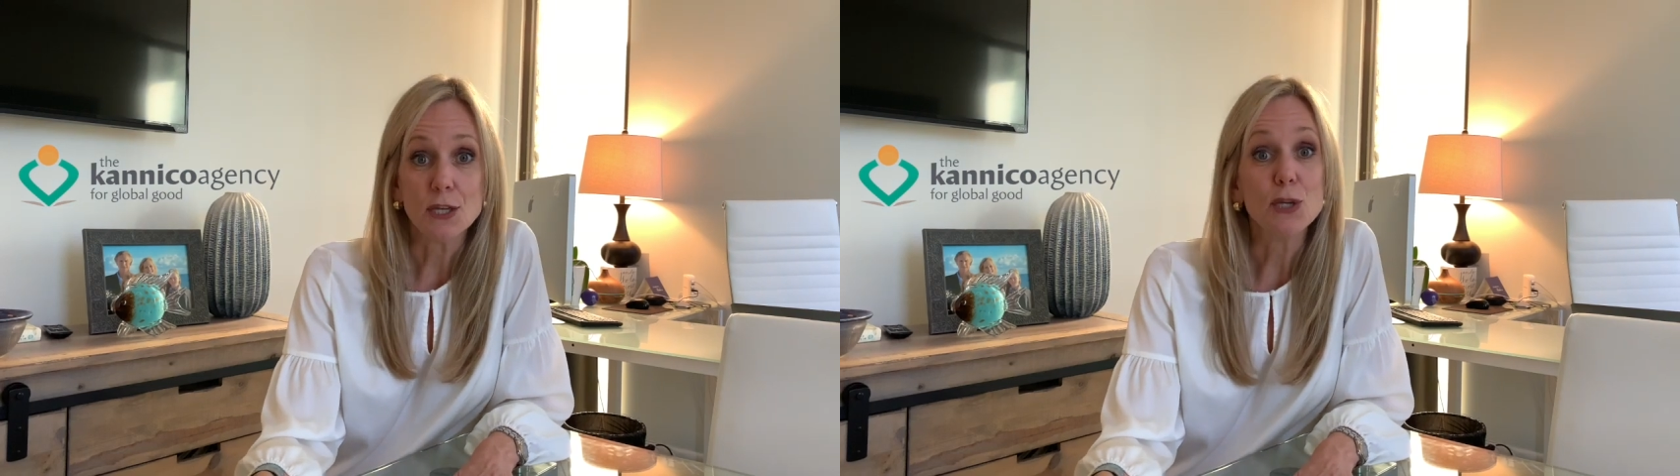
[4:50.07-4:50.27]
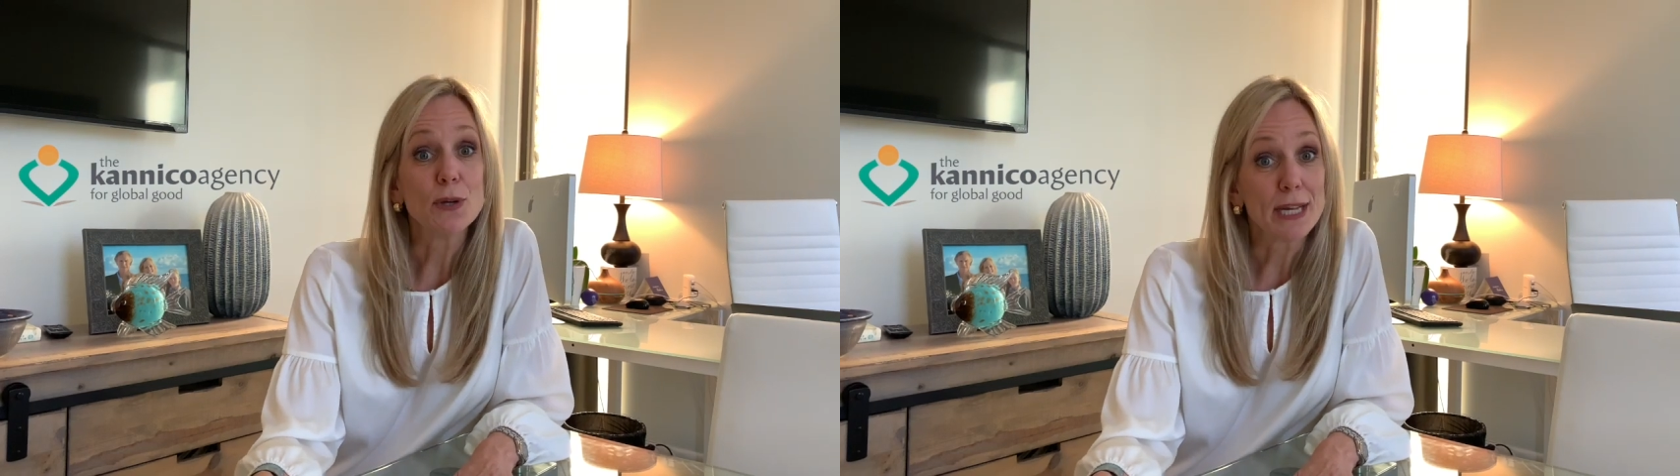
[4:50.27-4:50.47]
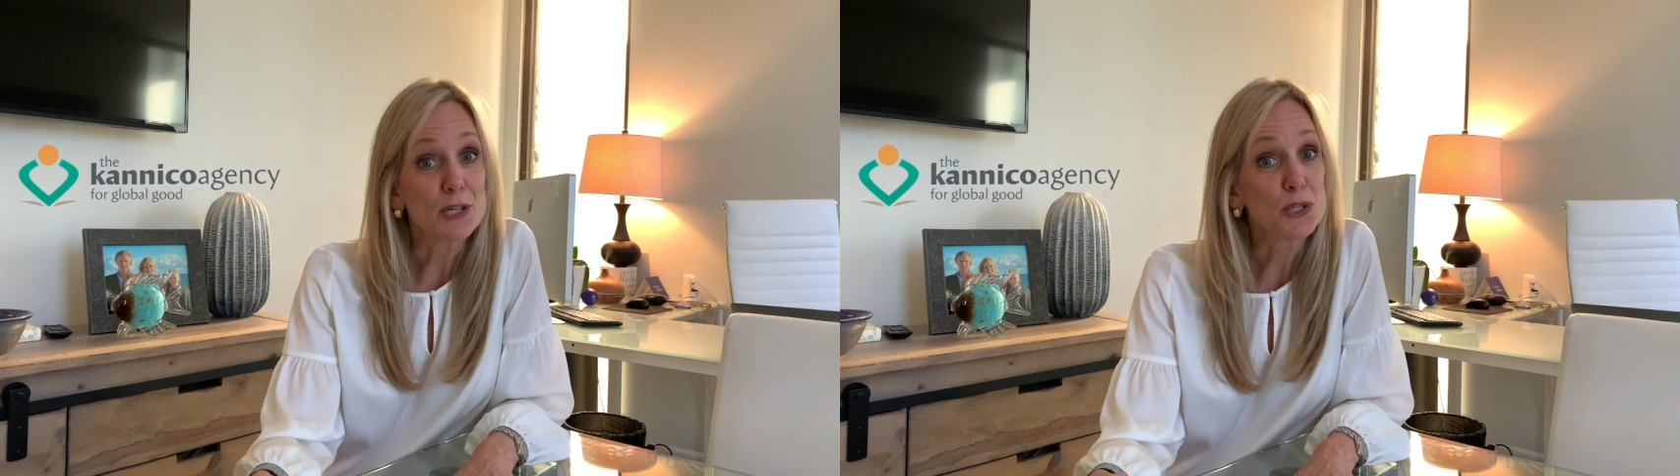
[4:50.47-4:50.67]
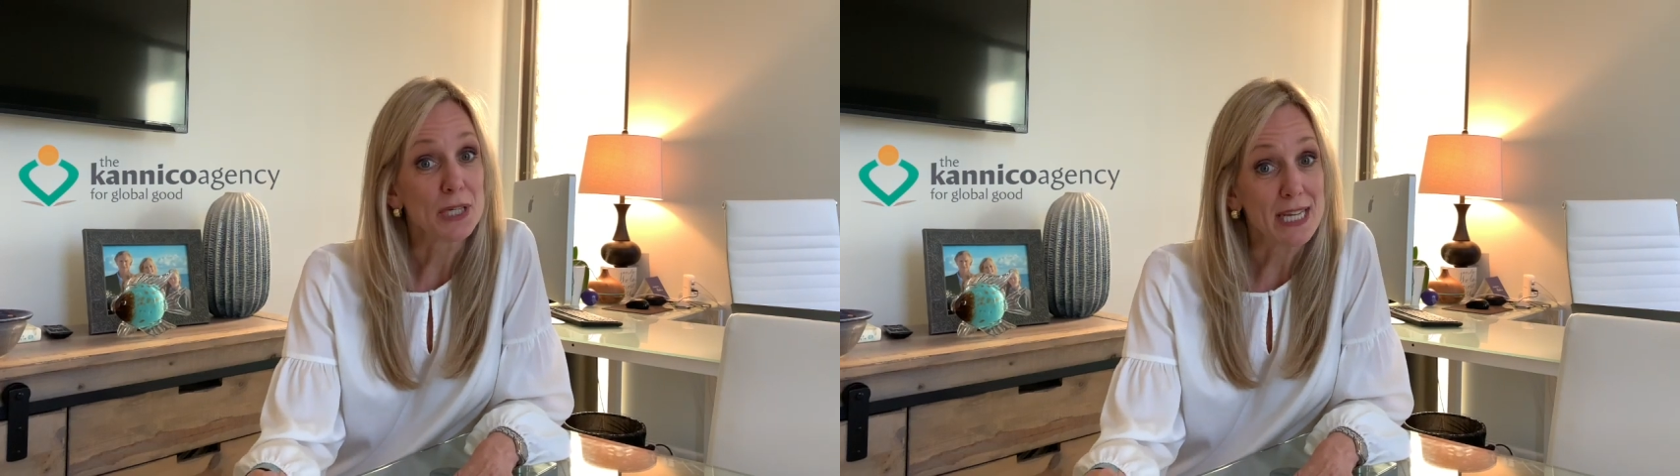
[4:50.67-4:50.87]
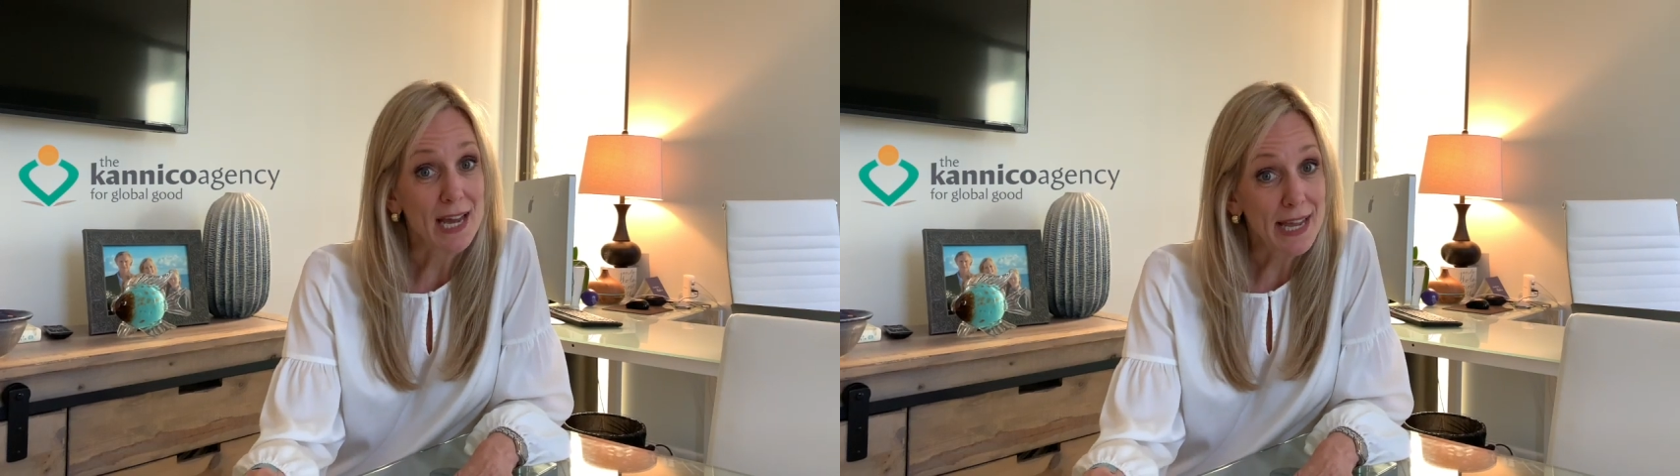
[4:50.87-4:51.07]
you can get your
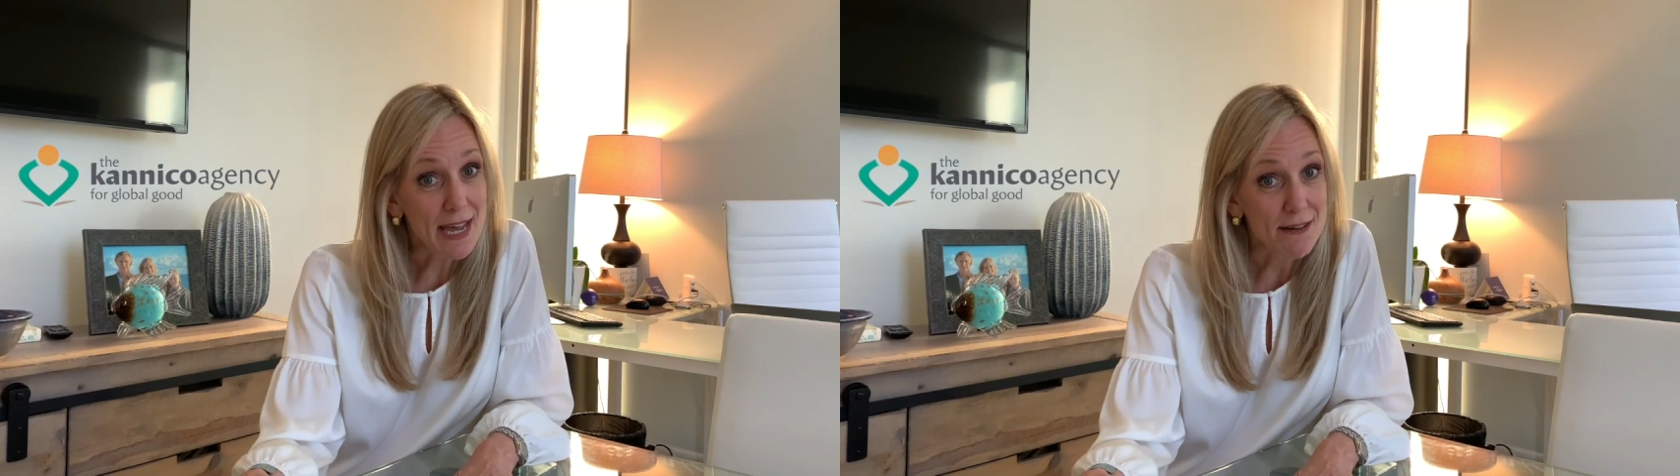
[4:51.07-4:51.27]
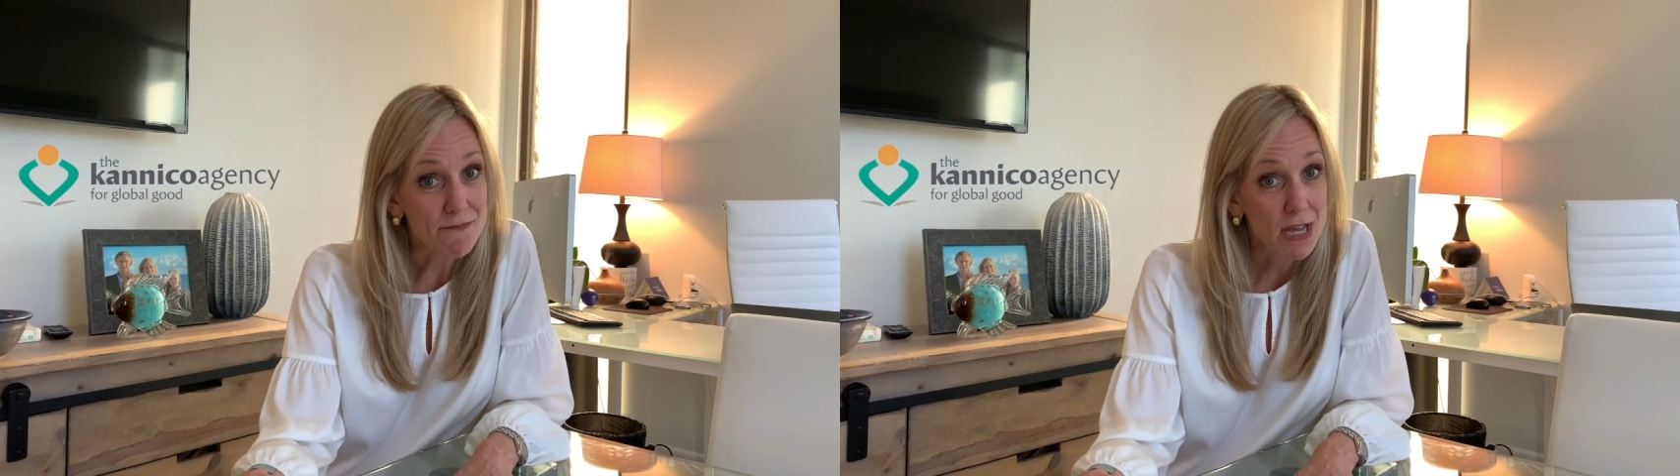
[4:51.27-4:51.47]
EIN.